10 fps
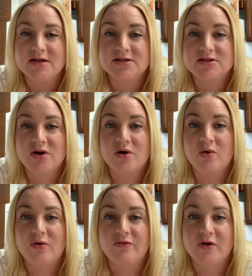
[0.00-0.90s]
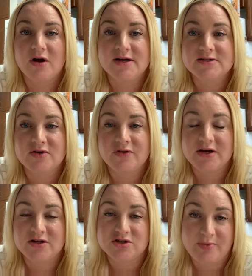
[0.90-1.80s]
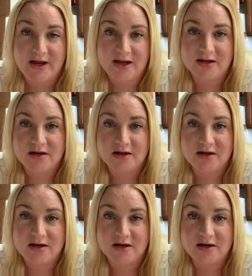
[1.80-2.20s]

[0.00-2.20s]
So for us over here in Japan,